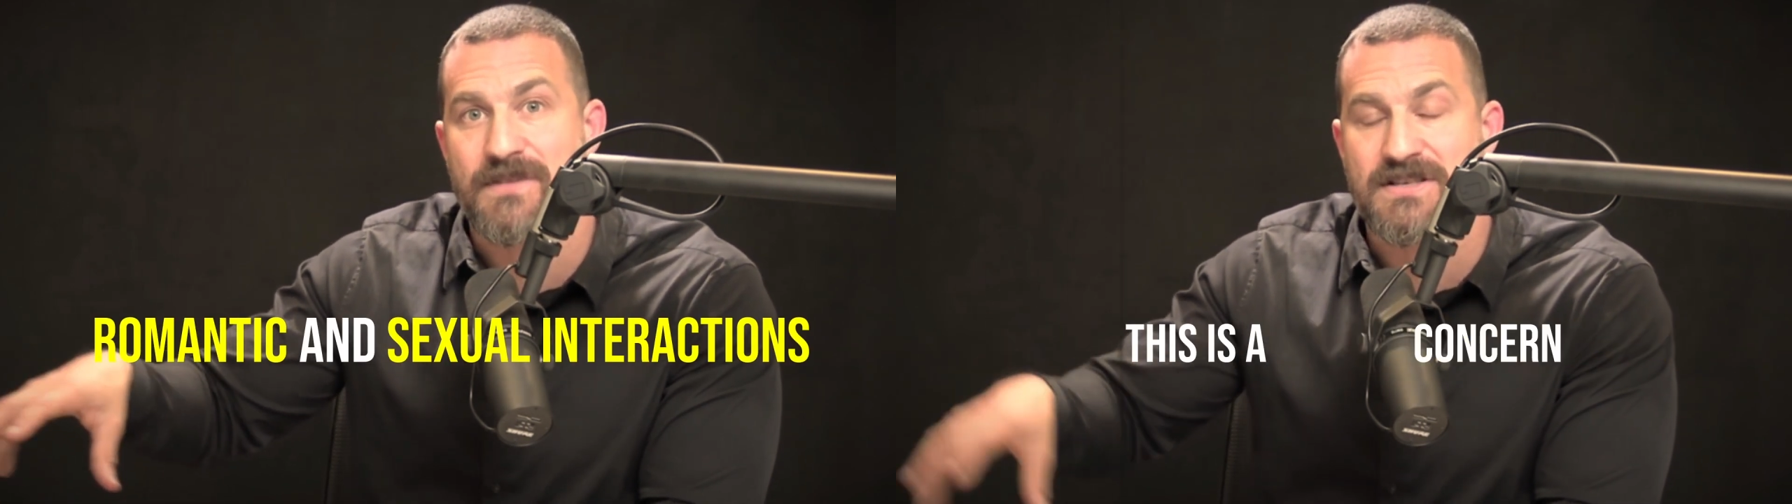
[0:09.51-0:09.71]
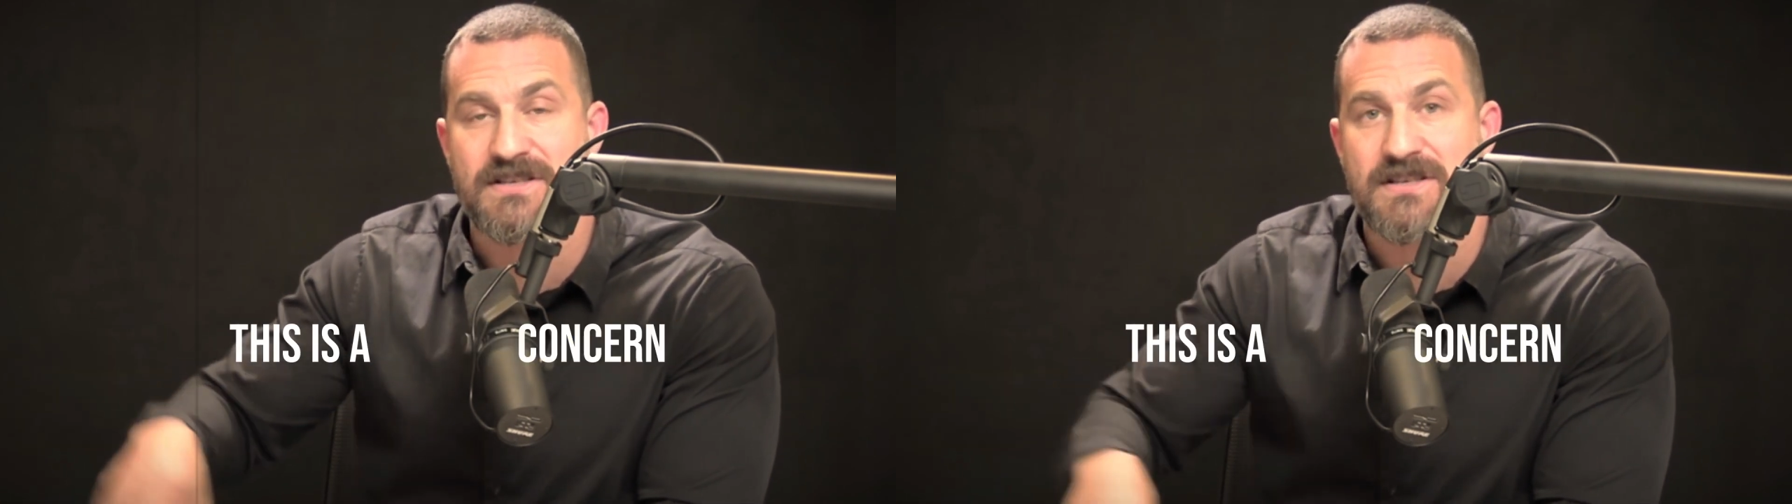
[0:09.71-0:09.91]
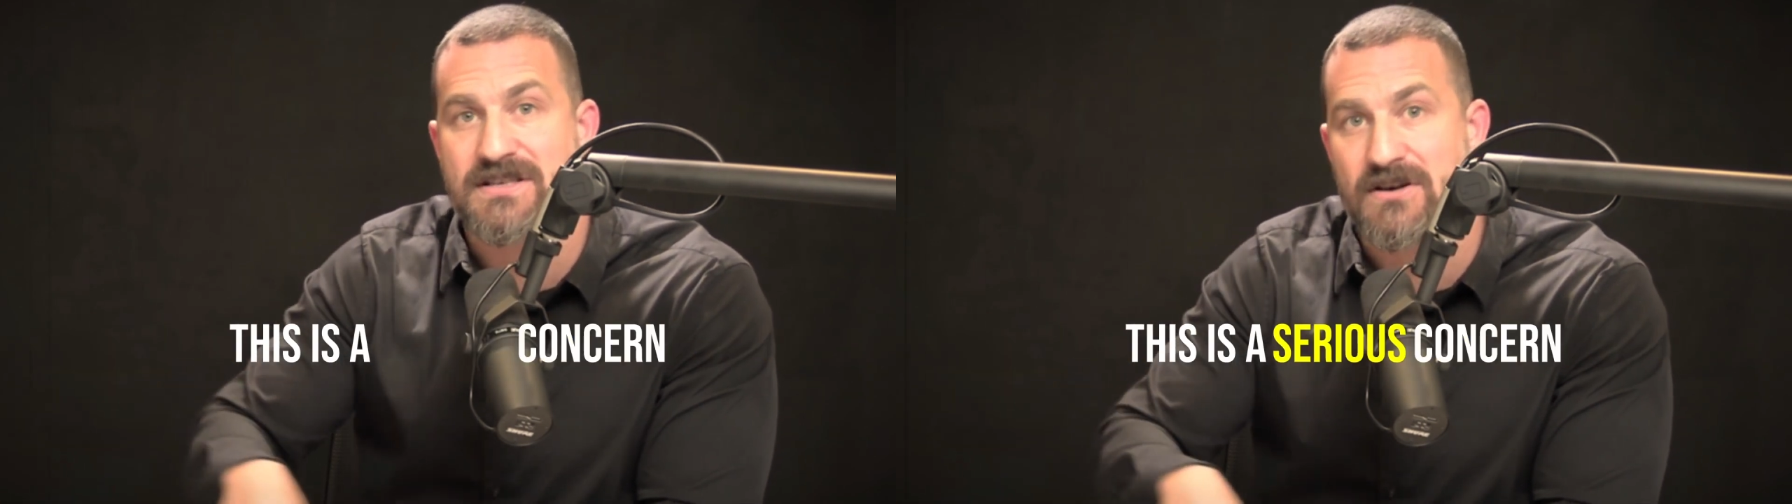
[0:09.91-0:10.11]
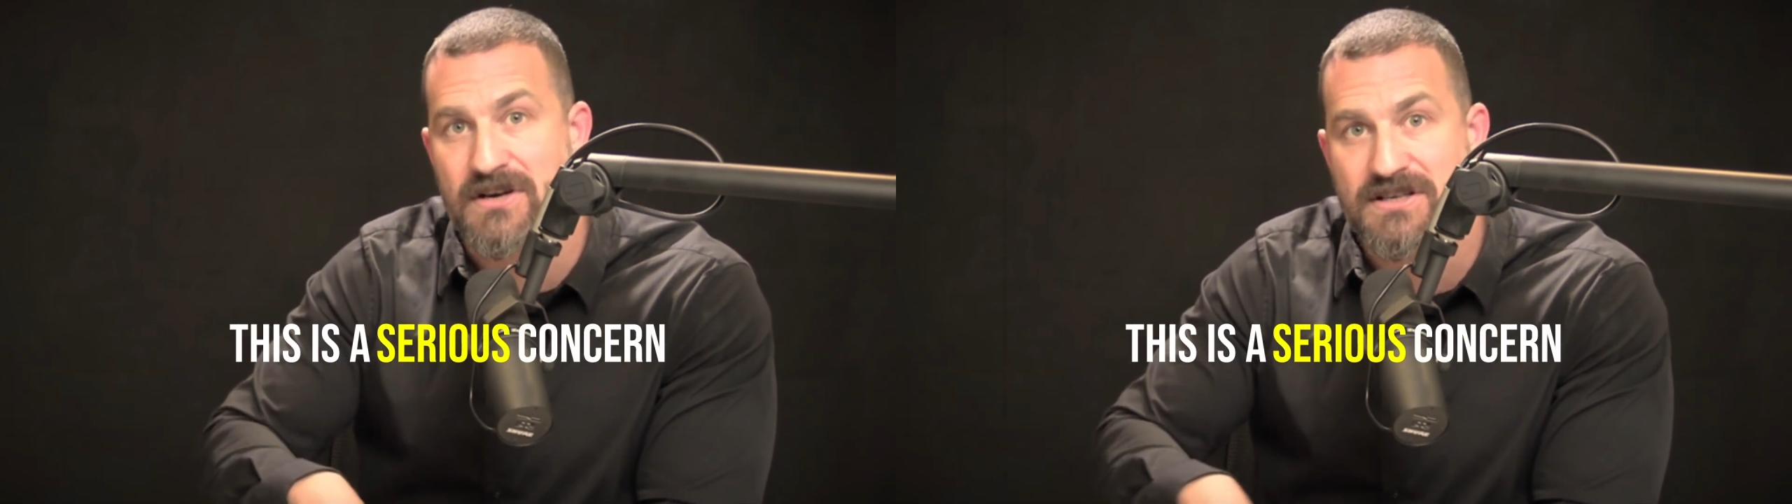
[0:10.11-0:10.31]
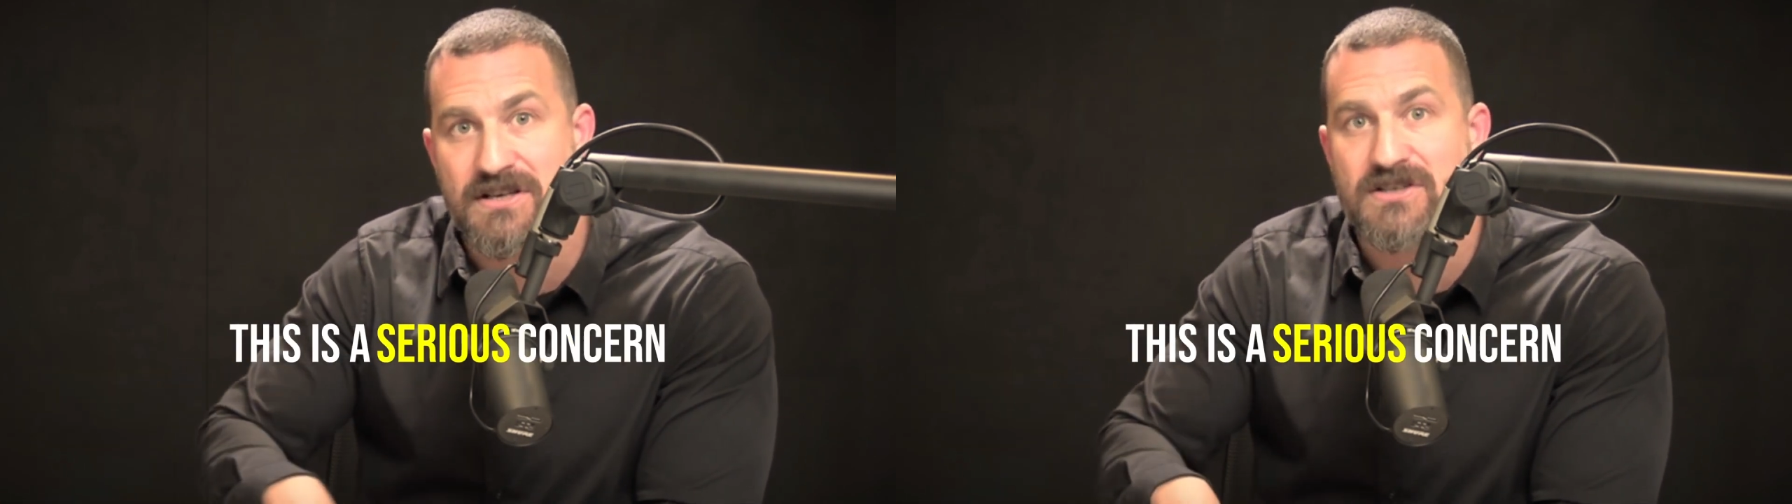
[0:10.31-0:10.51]
This is a
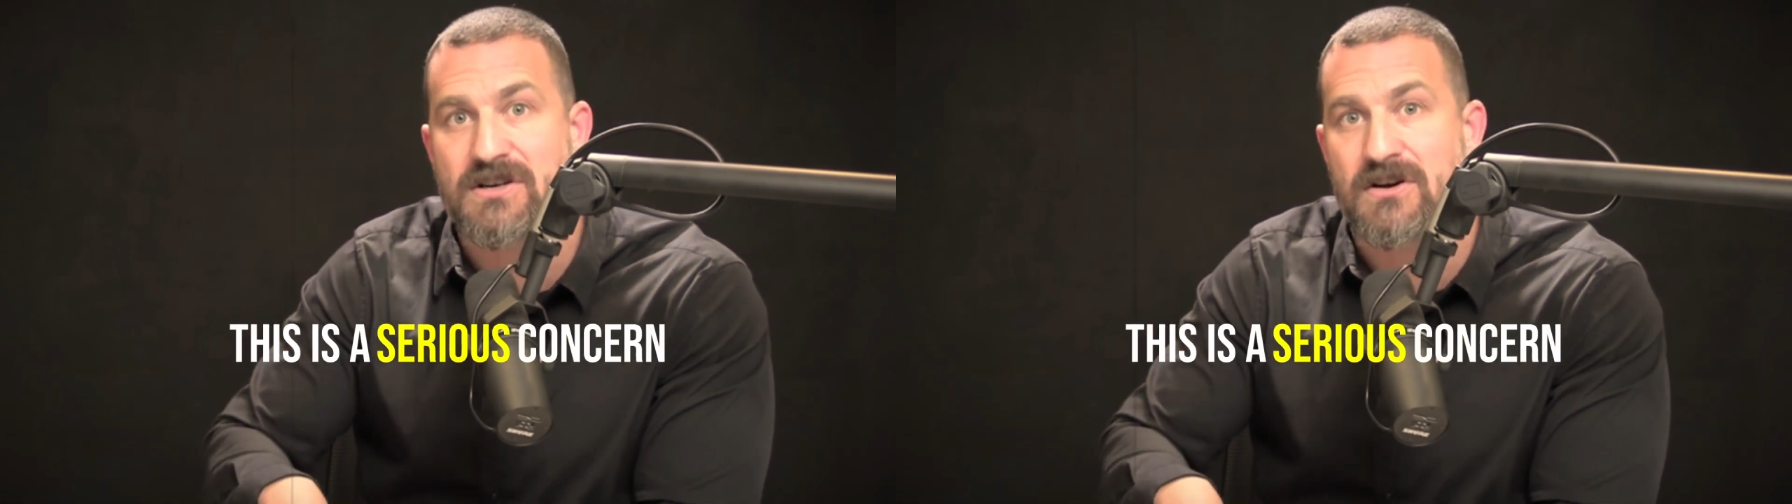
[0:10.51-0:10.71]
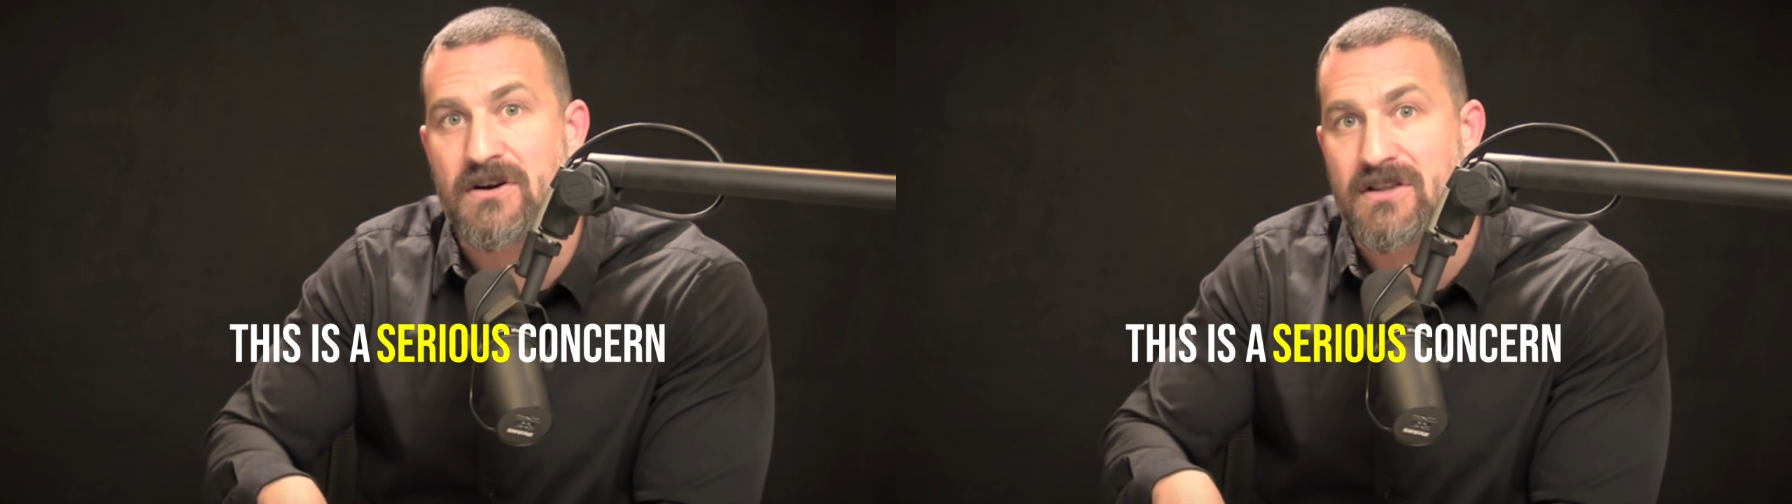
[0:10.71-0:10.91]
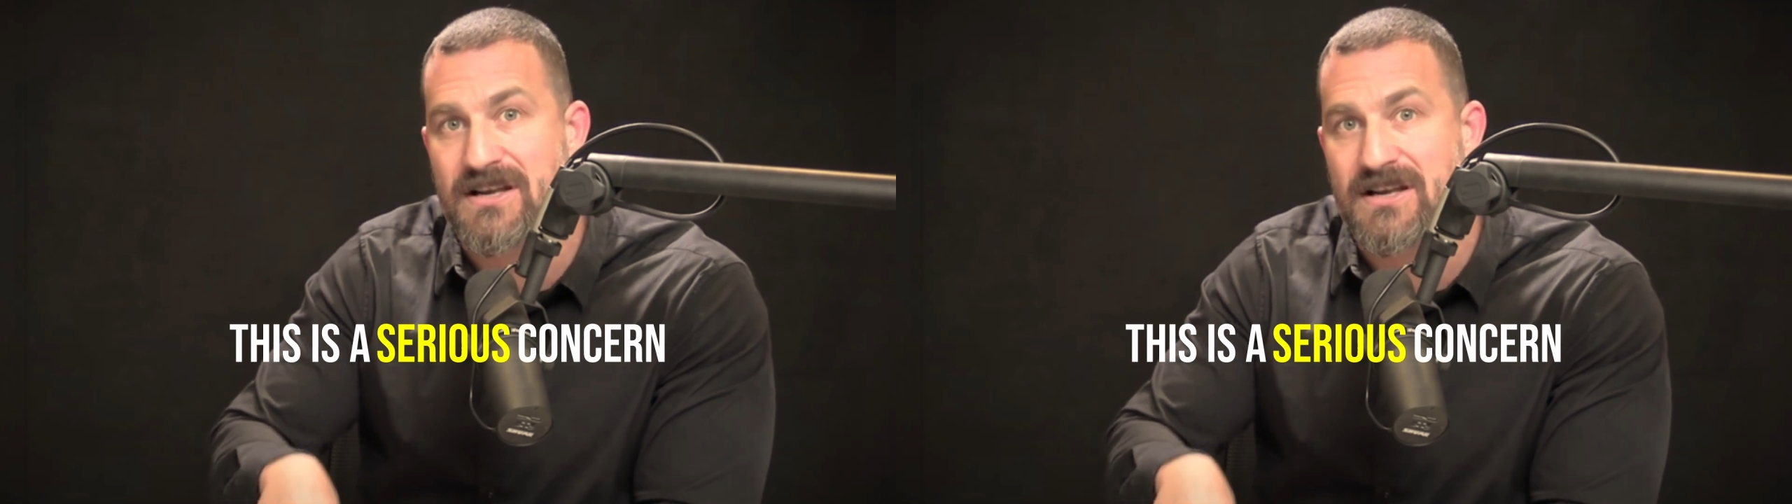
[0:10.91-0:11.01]
serious concern.